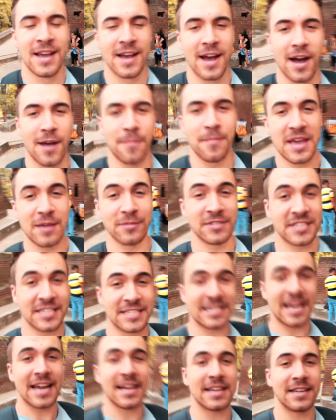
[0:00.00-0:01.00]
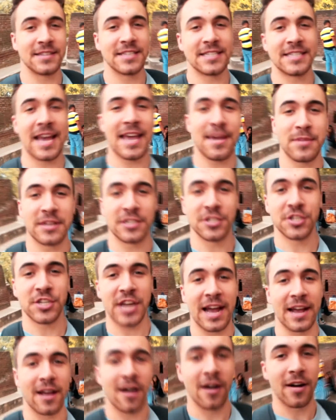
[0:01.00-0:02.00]
Um, it was exactly the same in
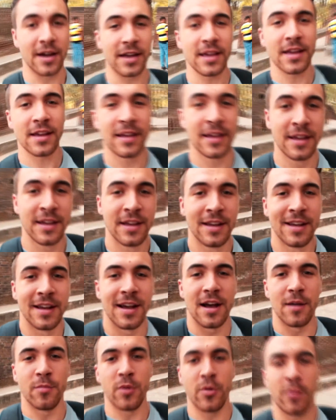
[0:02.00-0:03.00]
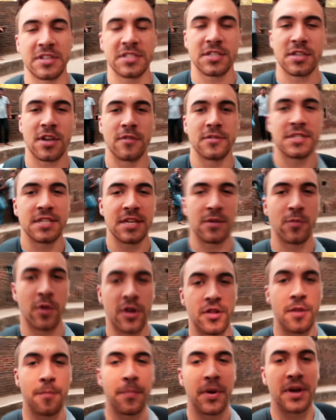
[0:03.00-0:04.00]
Shanghai. Um, we went to go see one
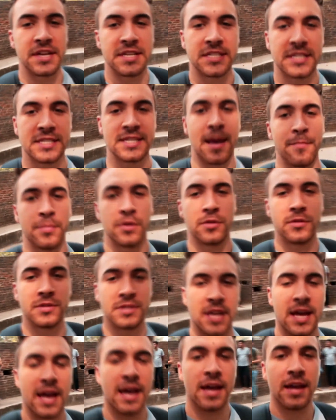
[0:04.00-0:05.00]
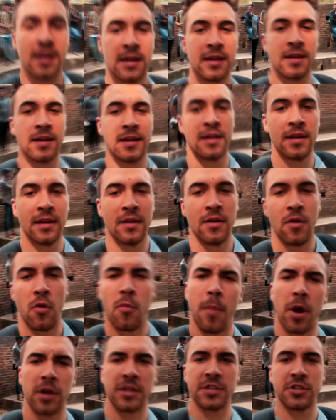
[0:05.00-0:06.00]
of the Buddhist temples there, or
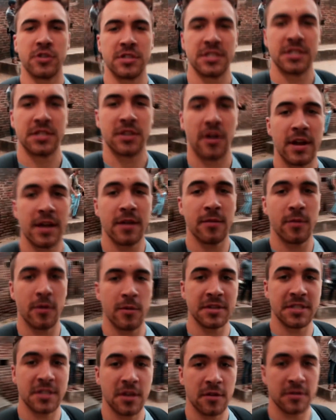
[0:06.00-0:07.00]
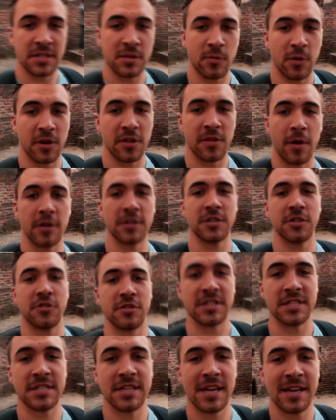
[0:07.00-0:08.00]
monasteries, sorry. We went to go see one of the
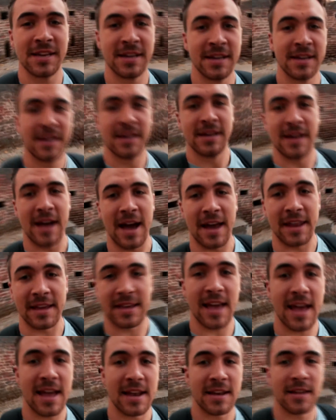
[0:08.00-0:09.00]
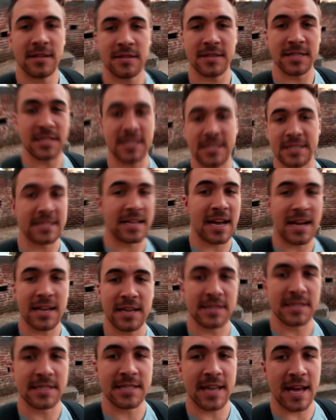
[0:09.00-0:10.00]
monasteries. And again, this is
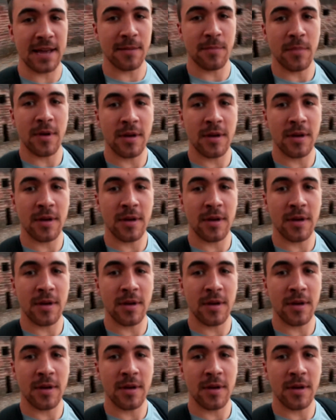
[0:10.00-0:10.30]
exactly the same.